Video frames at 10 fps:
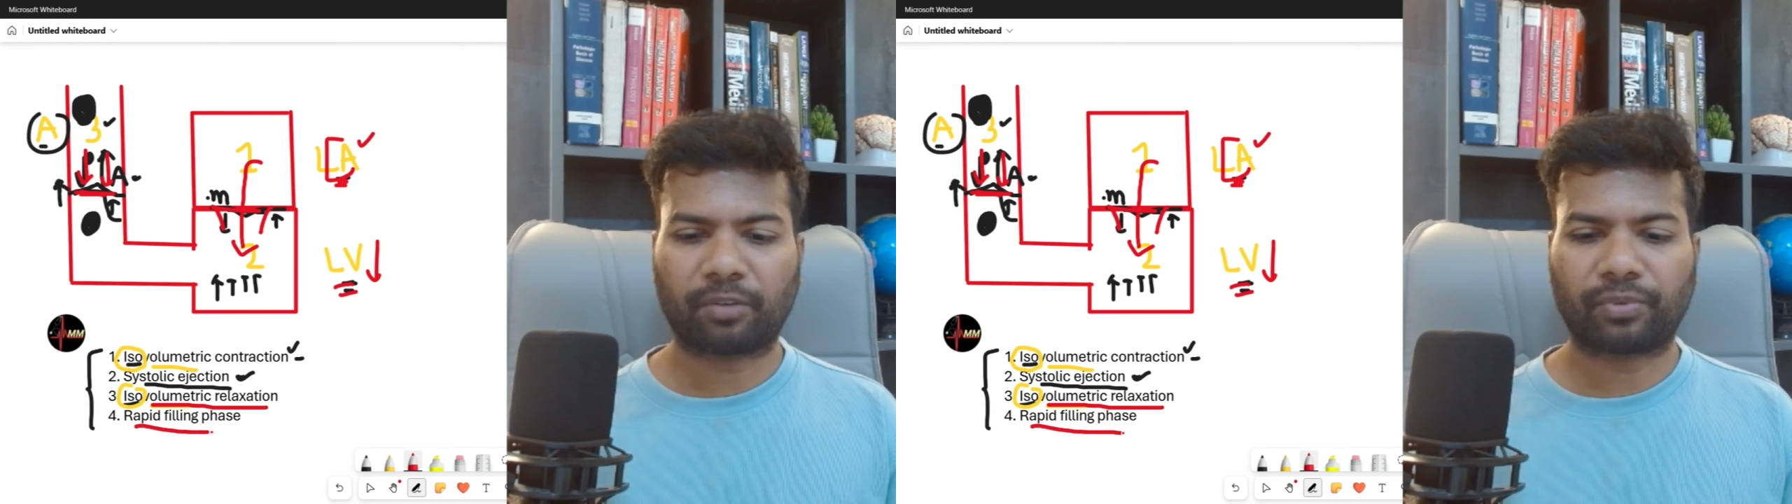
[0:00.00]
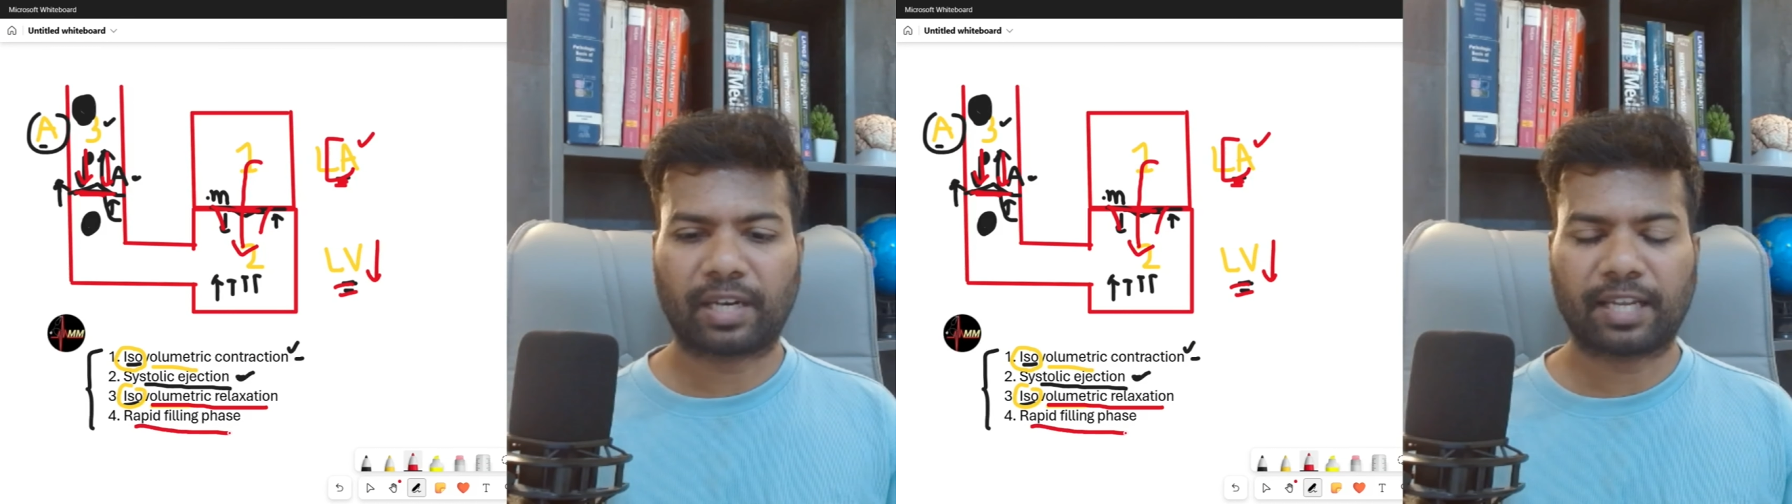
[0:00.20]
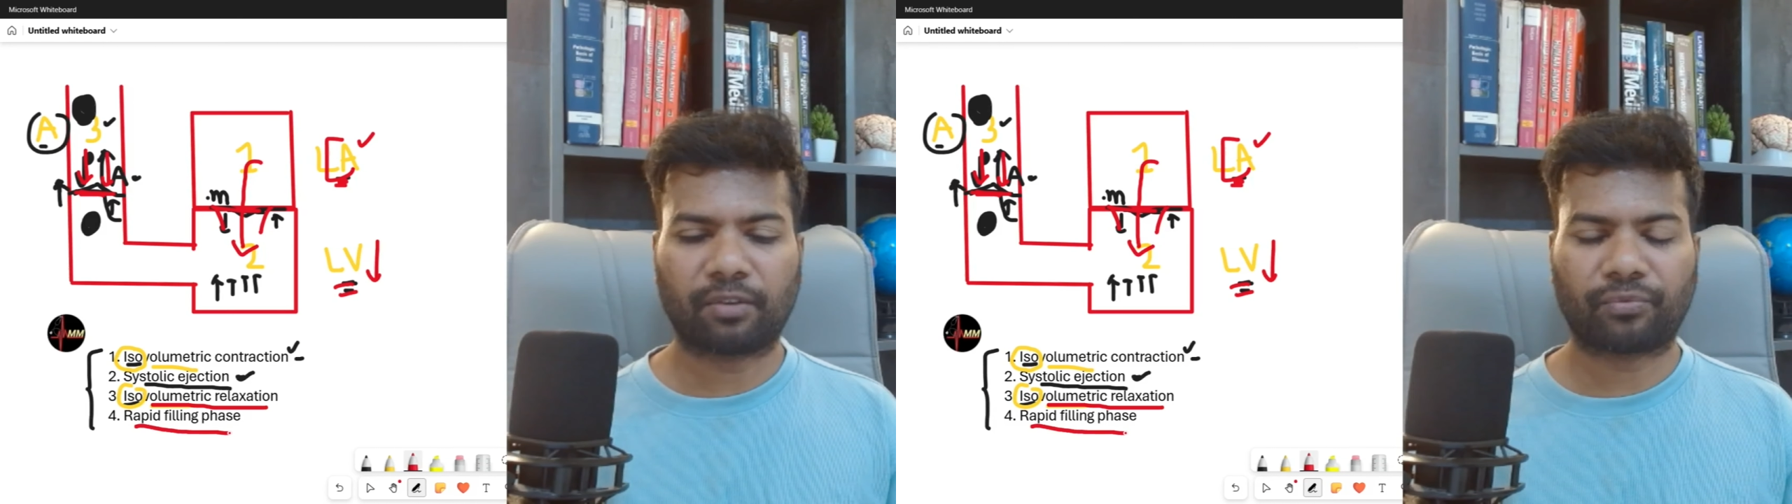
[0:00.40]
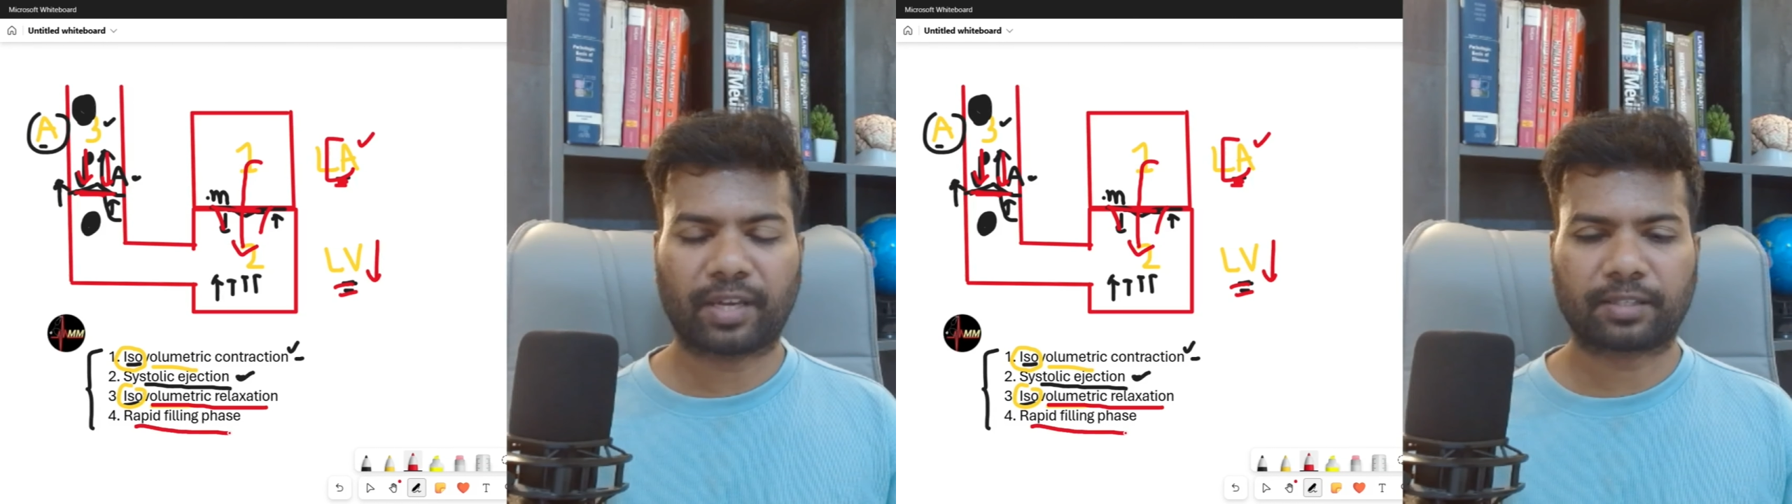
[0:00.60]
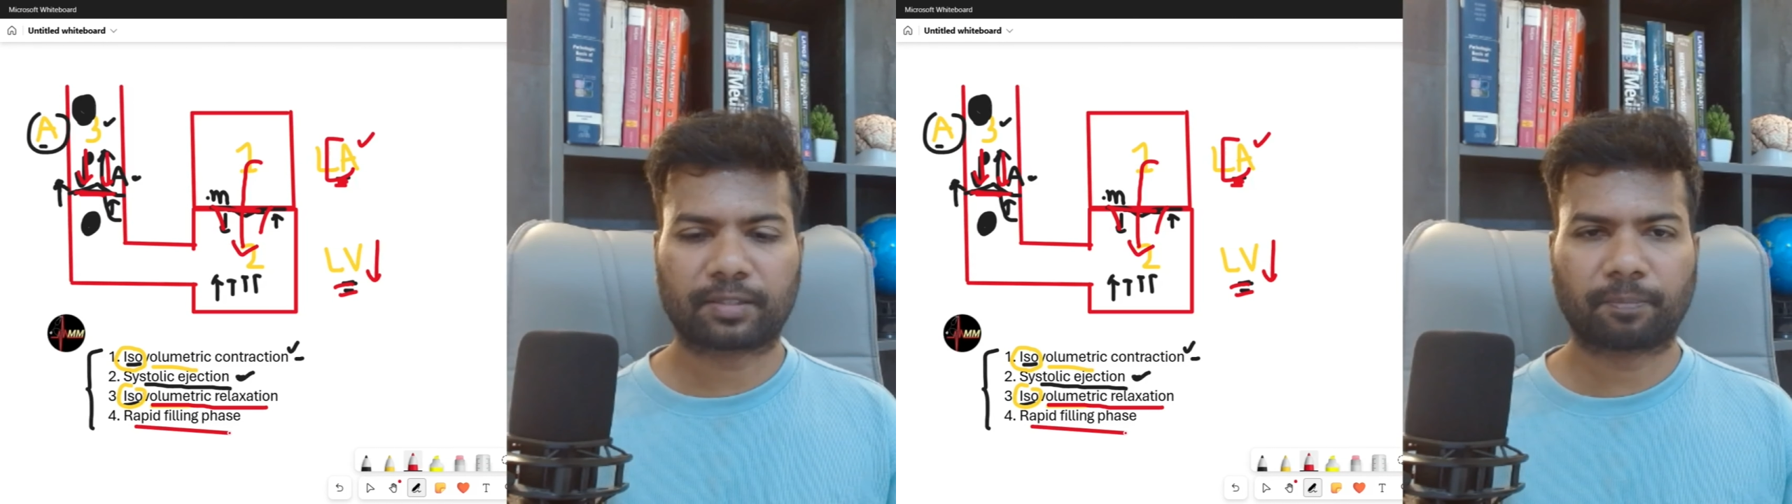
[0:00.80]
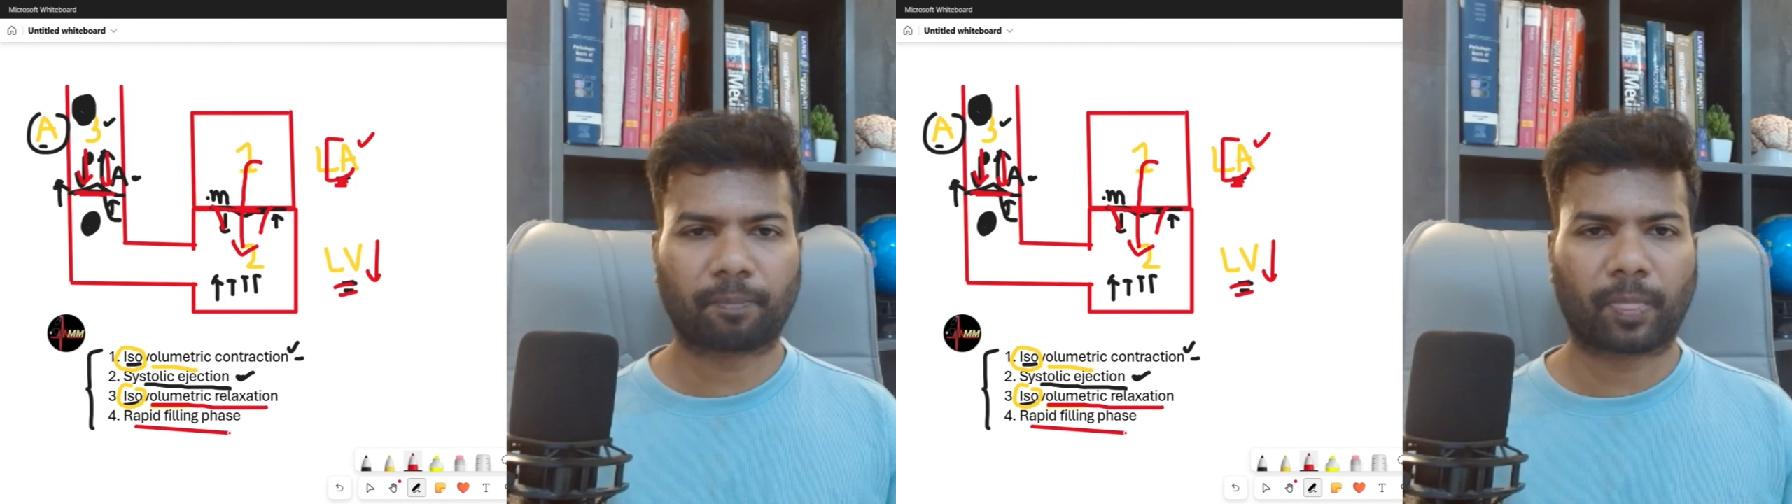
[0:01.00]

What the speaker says: filling phase.